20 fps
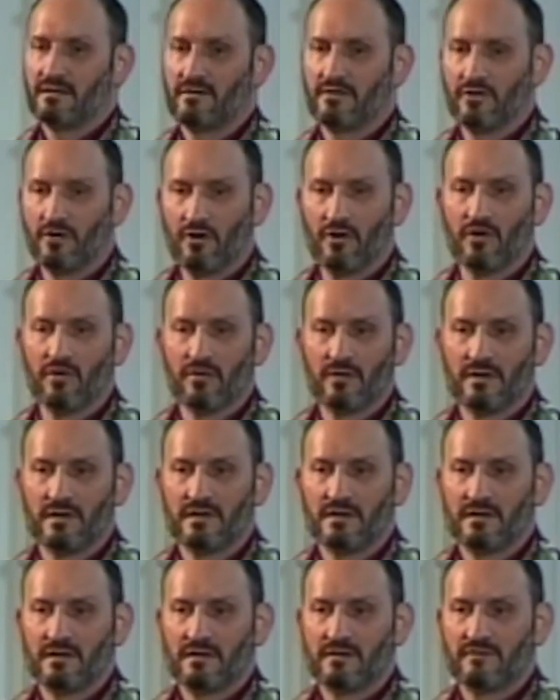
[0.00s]

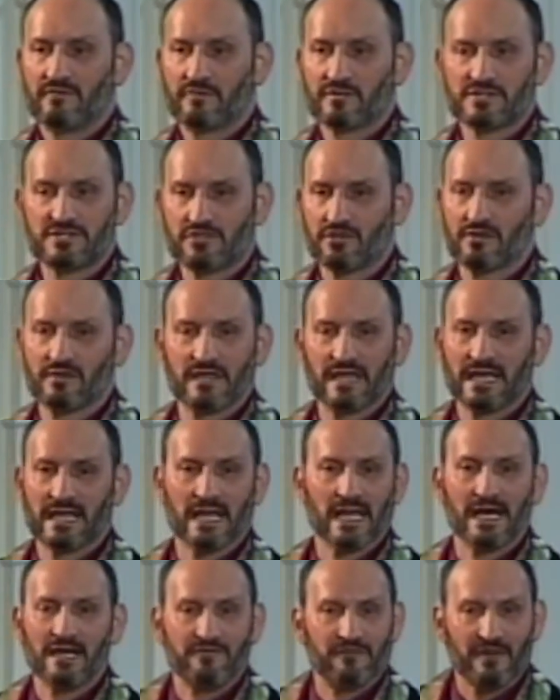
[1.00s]
know for certain that
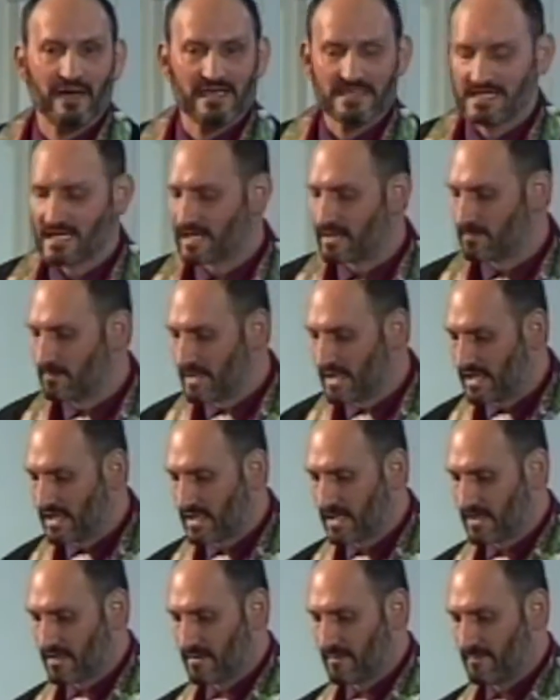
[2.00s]
life has any
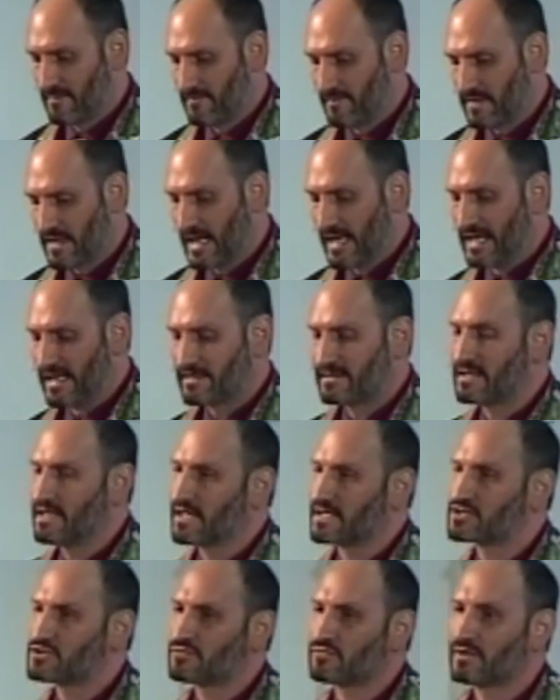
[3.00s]
meaning, and at
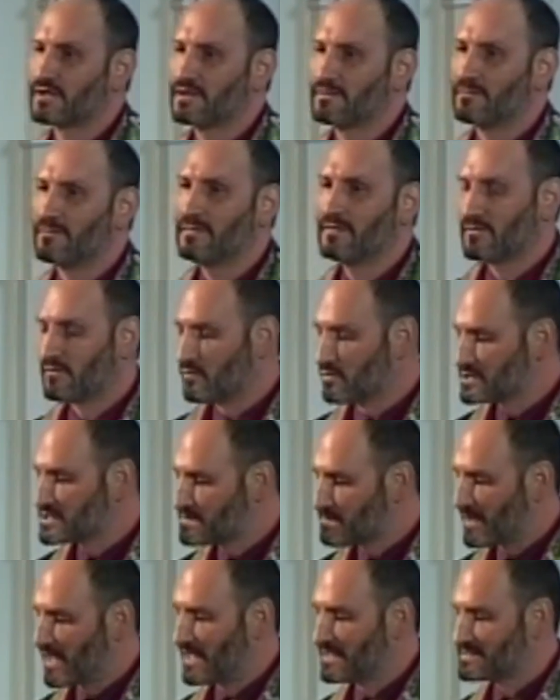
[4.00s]
the extreme
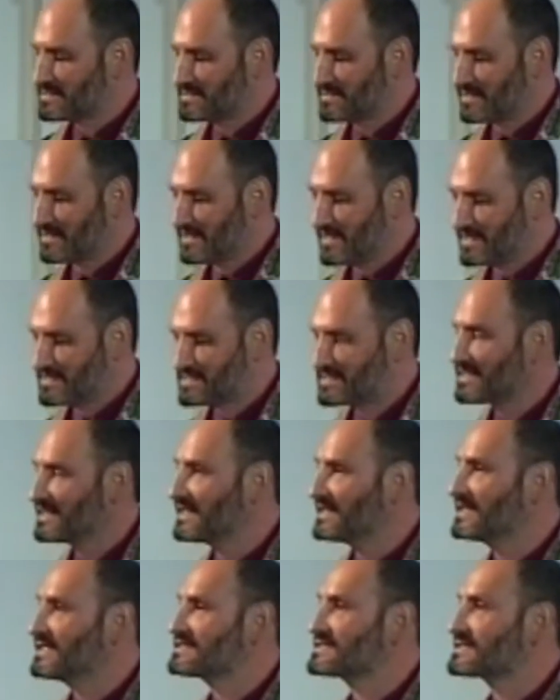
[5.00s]
response to this
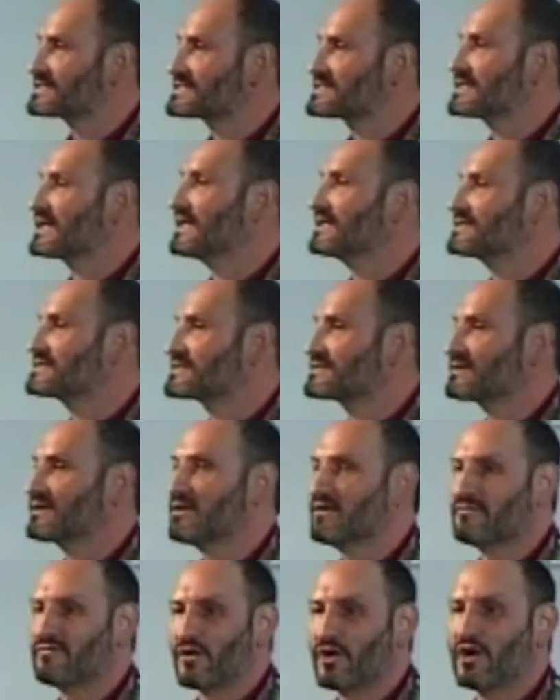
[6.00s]
is a sense
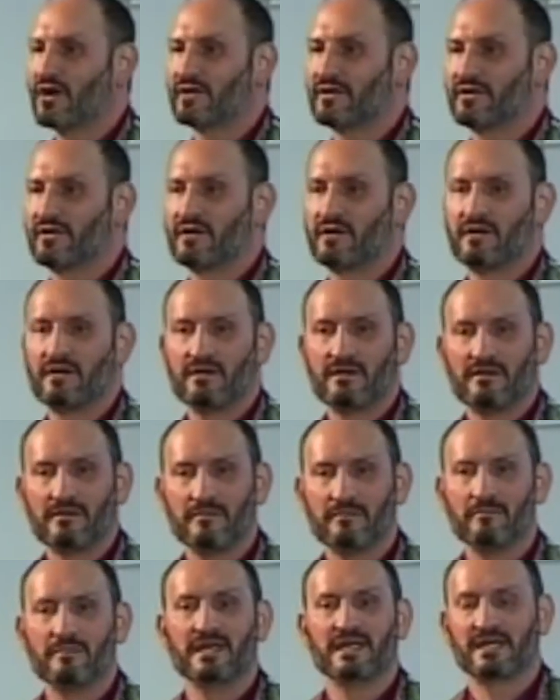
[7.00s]
of utter
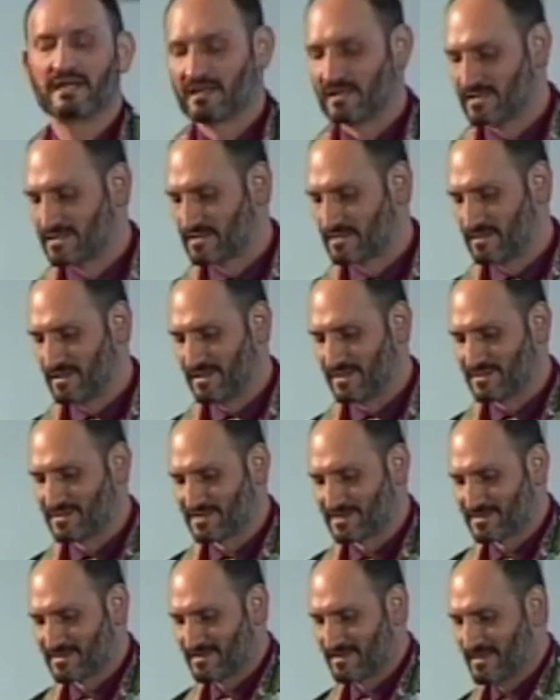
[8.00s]

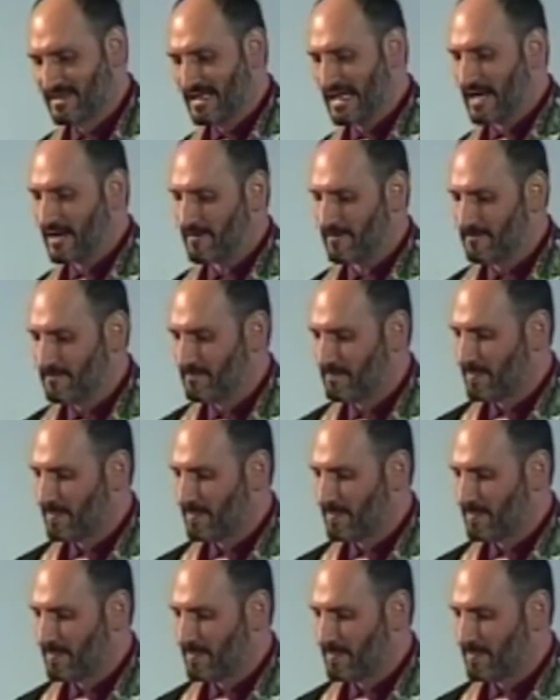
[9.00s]
meaninglessness. Now,